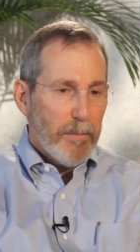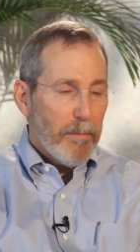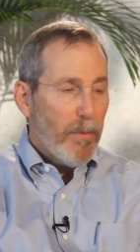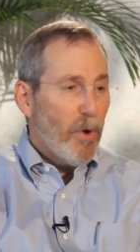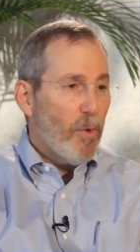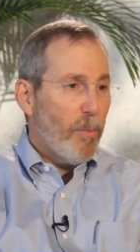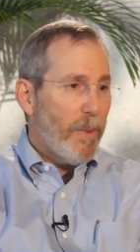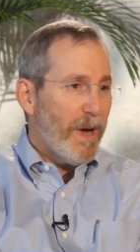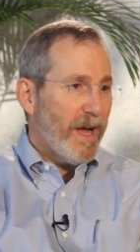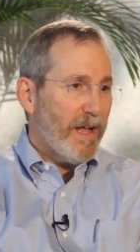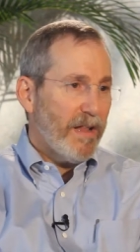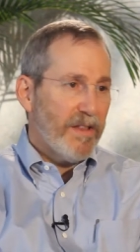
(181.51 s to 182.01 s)

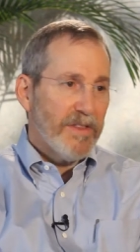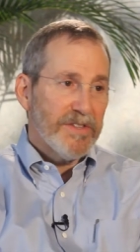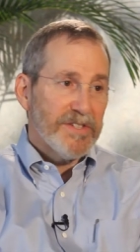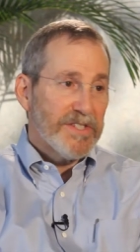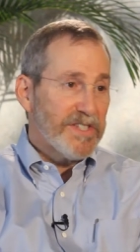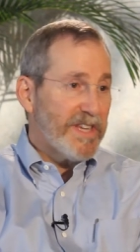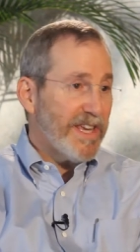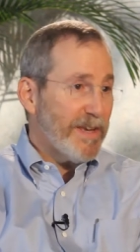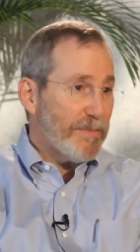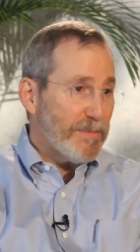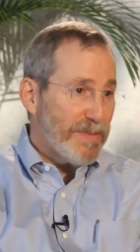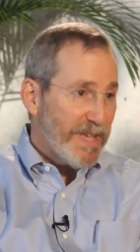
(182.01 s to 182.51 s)
mobile the
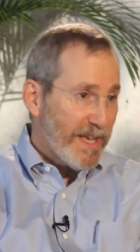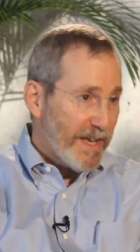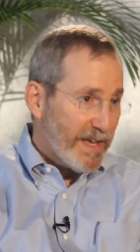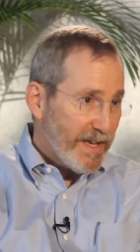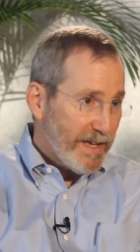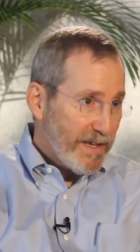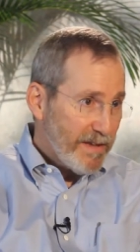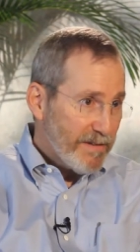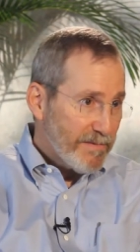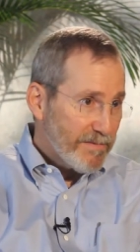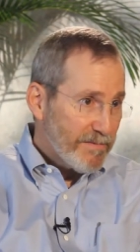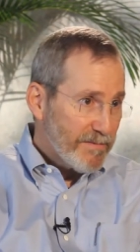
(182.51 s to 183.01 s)
same
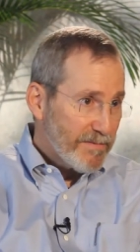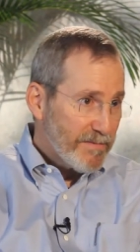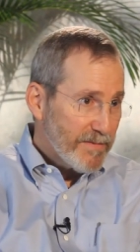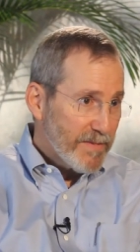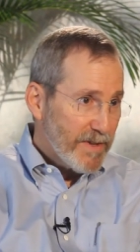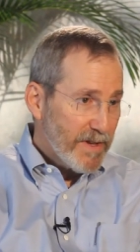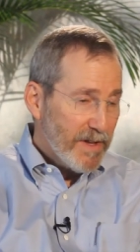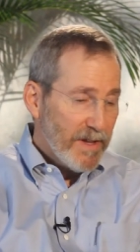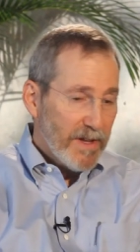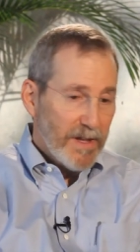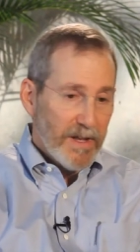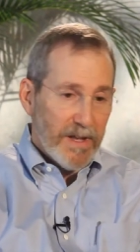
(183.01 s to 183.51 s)
day,
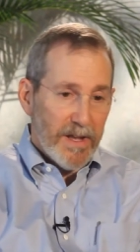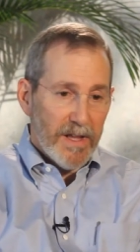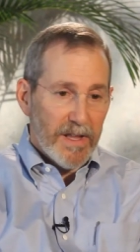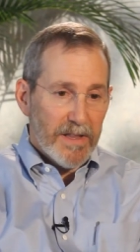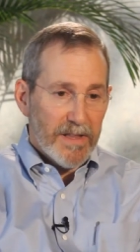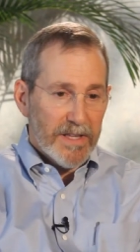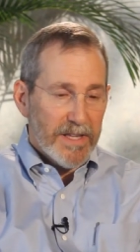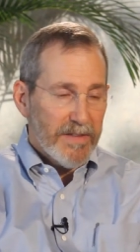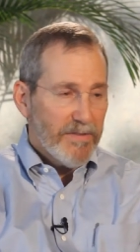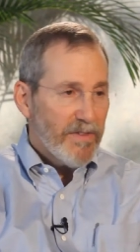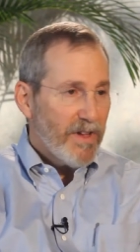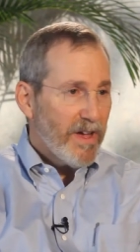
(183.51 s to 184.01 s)

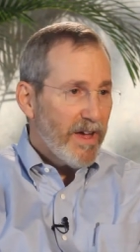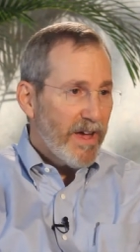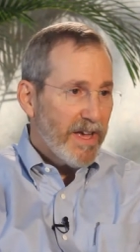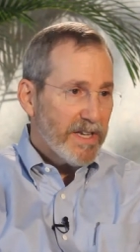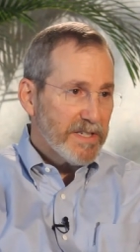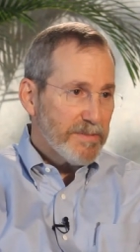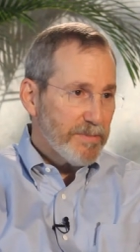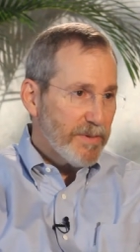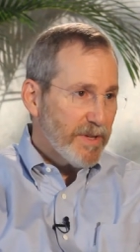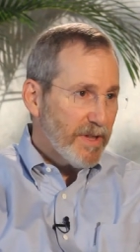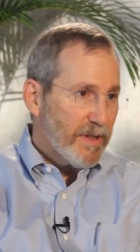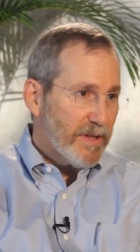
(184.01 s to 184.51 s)
leave the
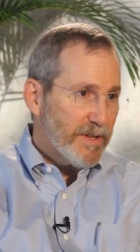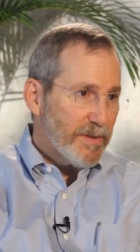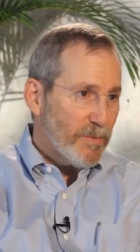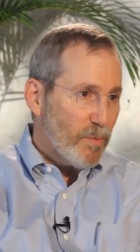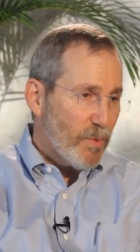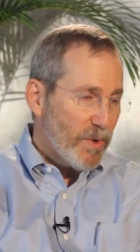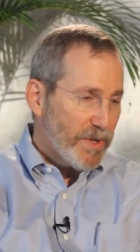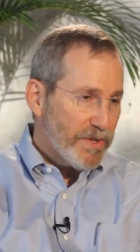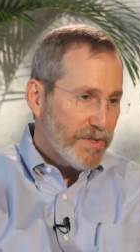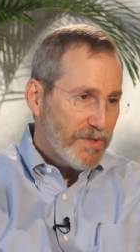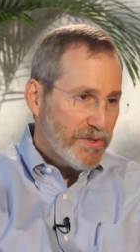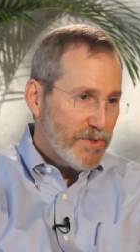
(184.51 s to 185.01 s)
hospital in
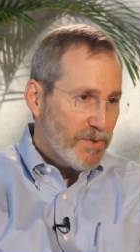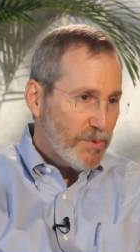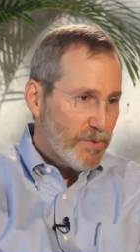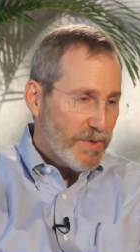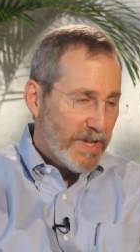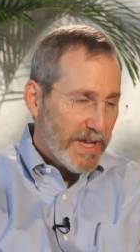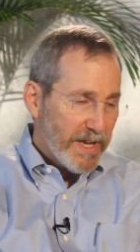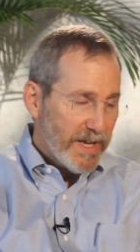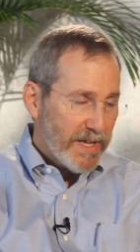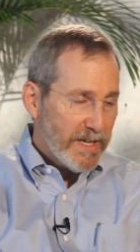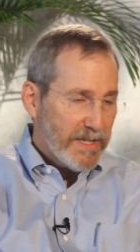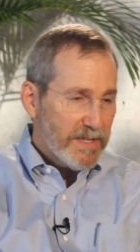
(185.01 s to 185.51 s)
1 to 2
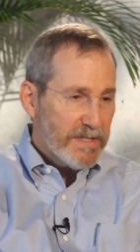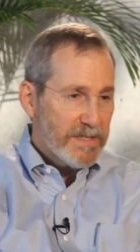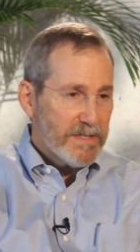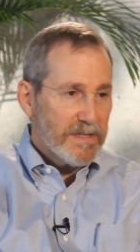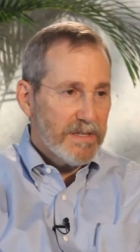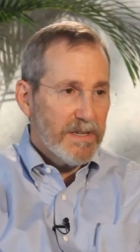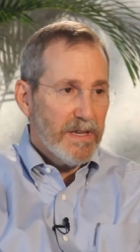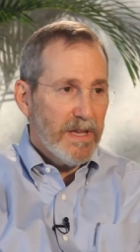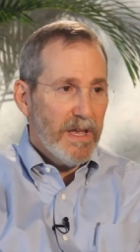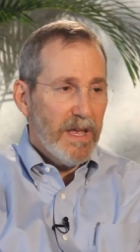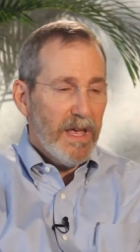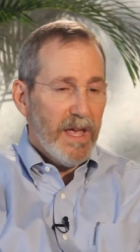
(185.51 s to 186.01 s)
days,
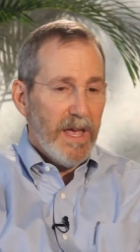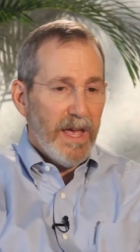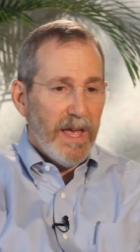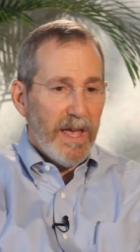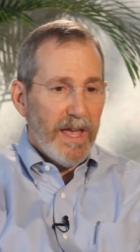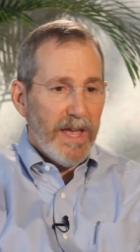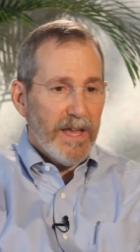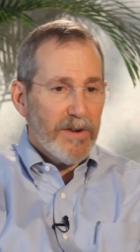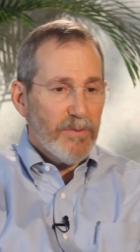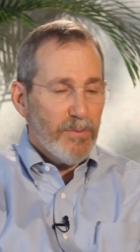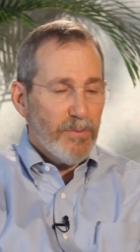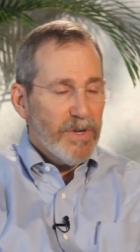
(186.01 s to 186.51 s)

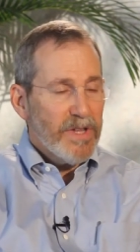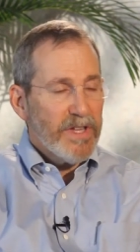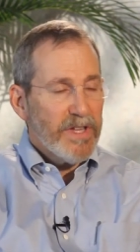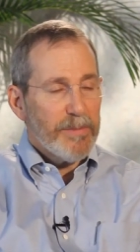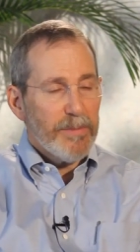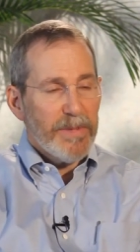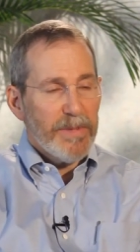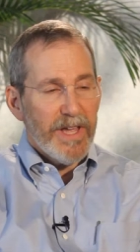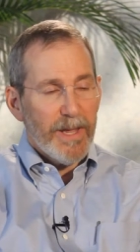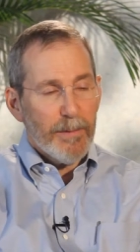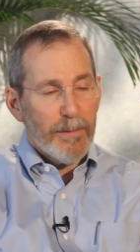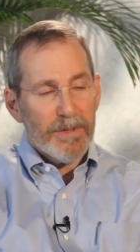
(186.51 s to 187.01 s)
and really
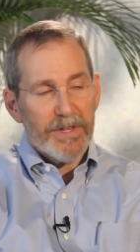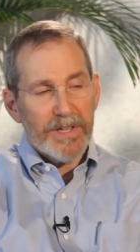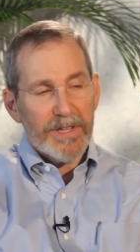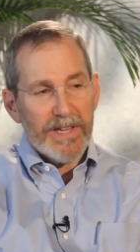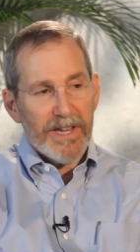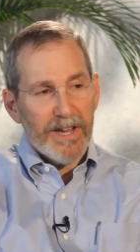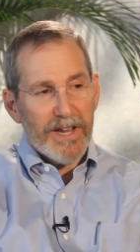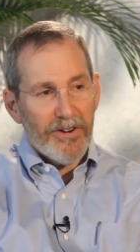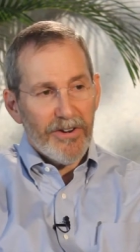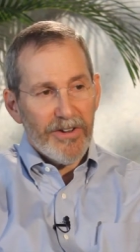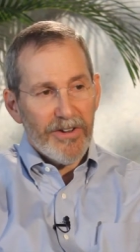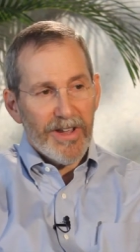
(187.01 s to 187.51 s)
be able to
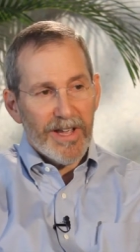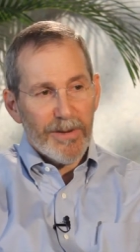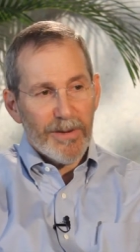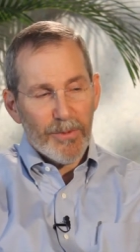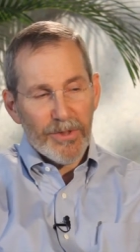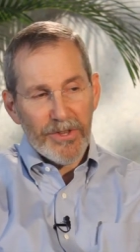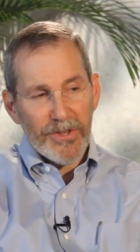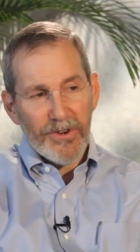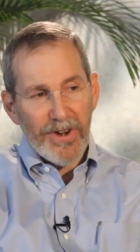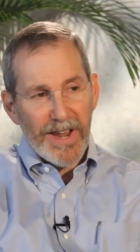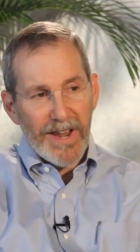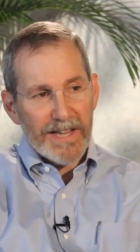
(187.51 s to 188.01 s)
carry on
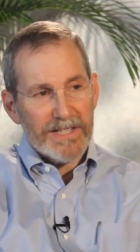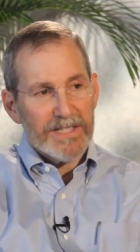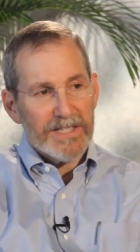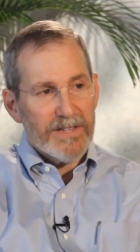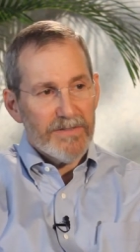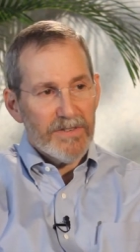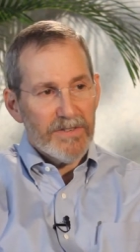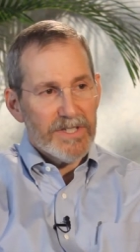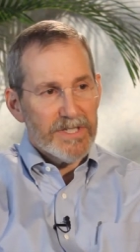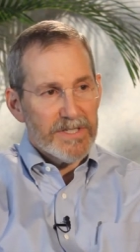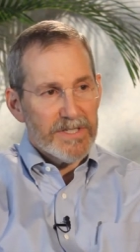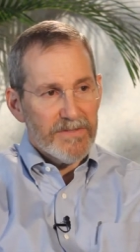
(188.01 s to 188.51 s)
with their
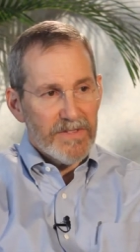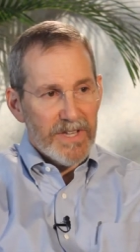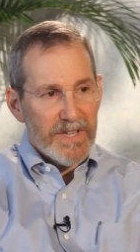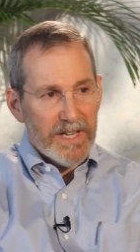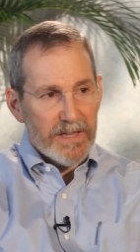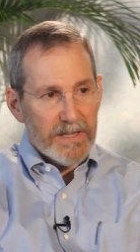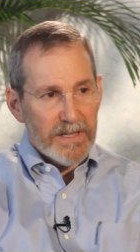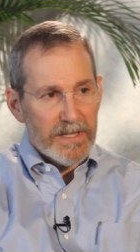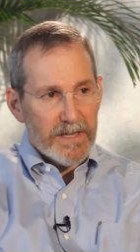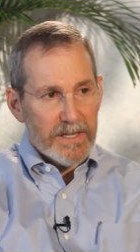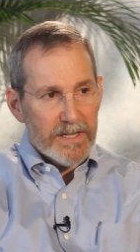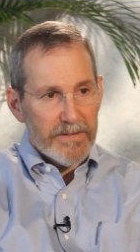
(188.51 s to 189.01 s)
activities of
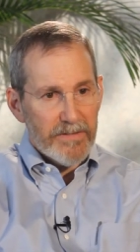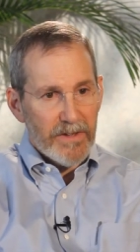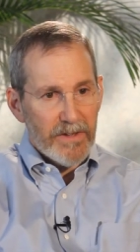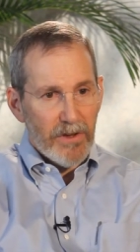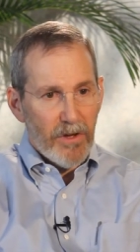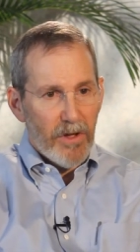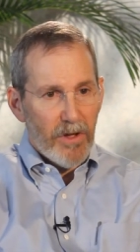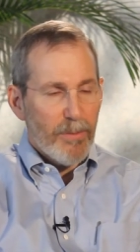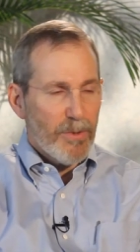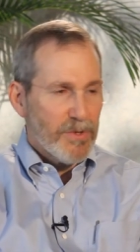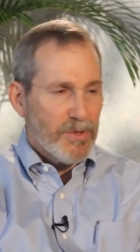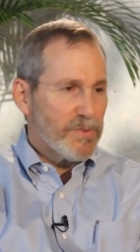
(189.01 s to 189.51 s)
daily living
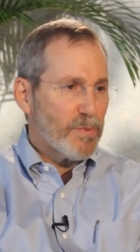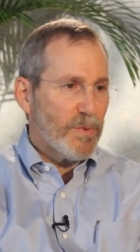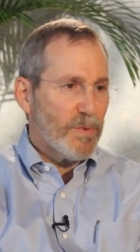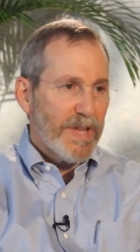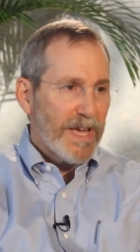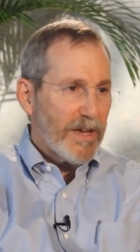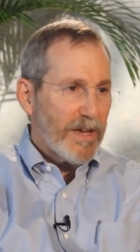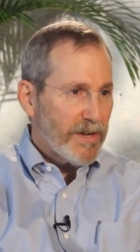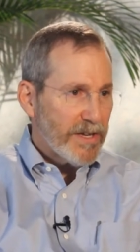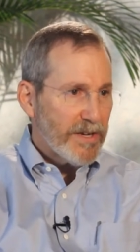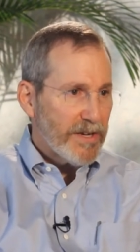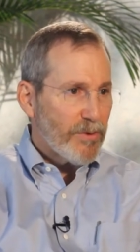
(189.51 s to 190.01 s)
almost
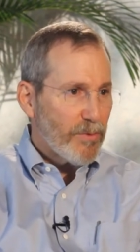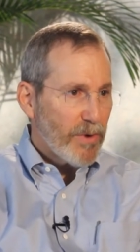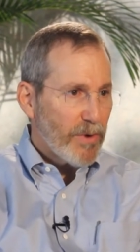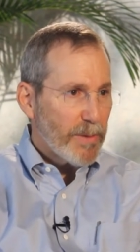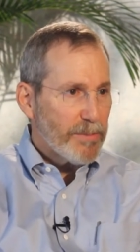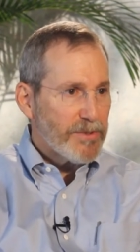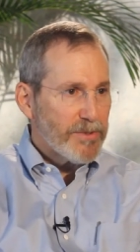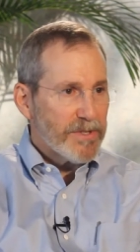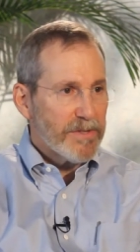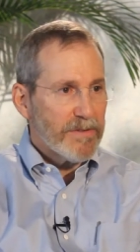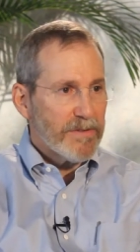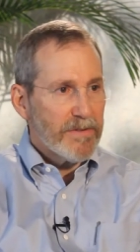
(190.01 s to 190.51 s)
without
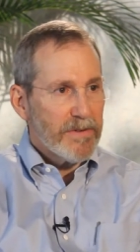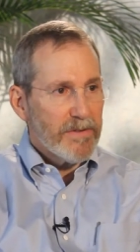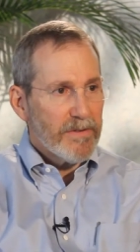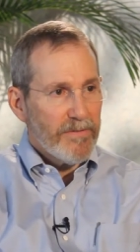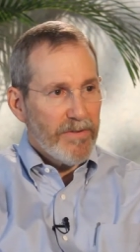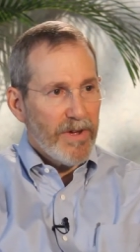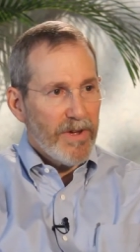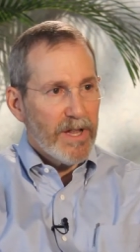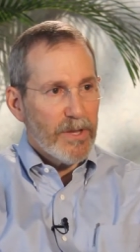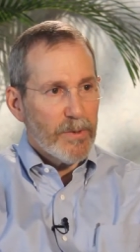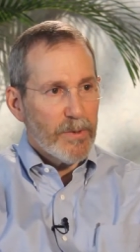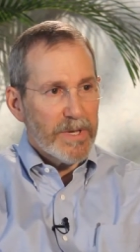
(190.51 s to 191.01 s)
interruption
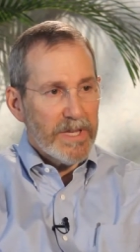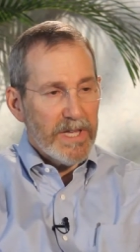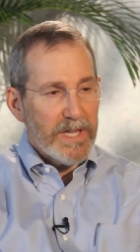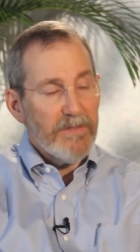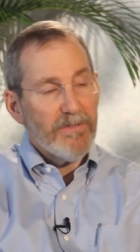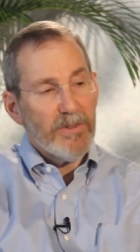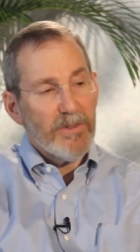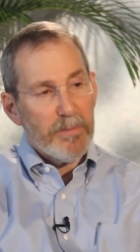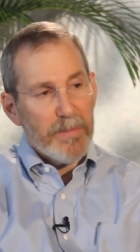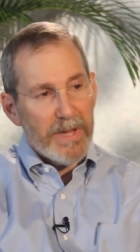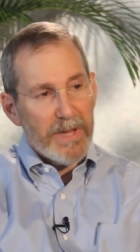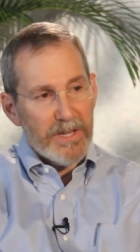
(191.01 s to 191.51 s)
following
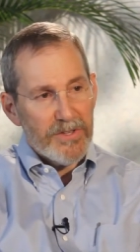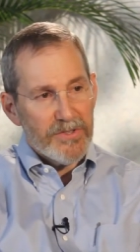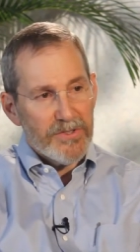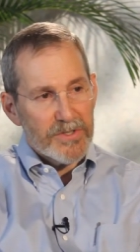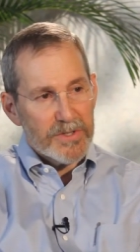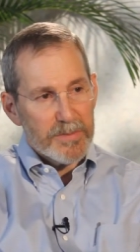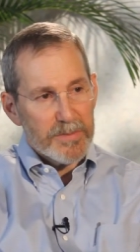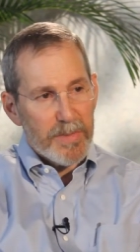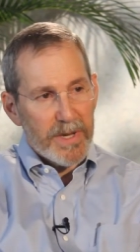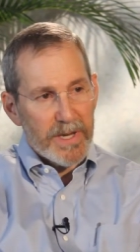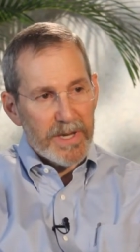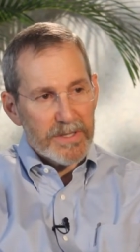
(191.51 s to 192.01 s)
even major
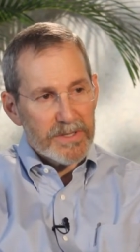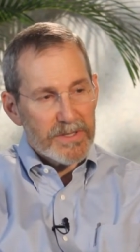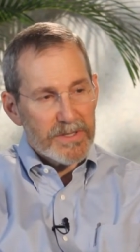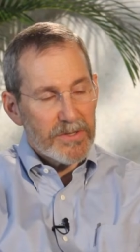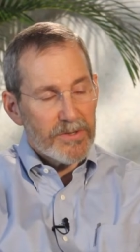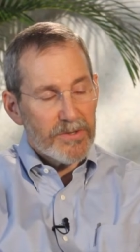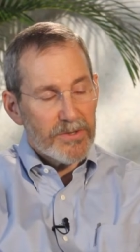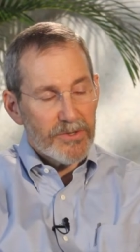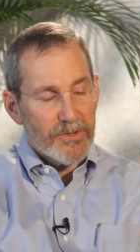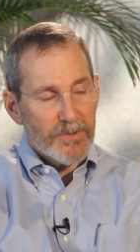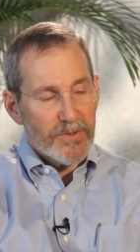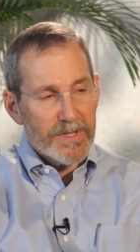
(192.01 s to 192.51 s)
spine
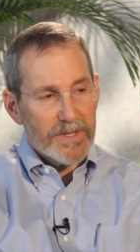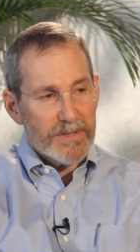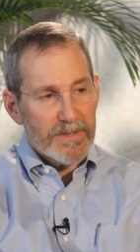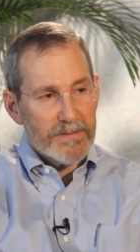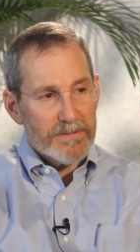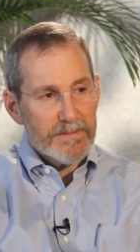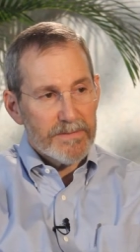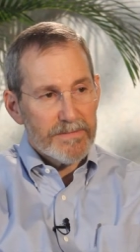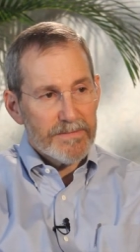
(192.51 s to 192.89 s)
surgery.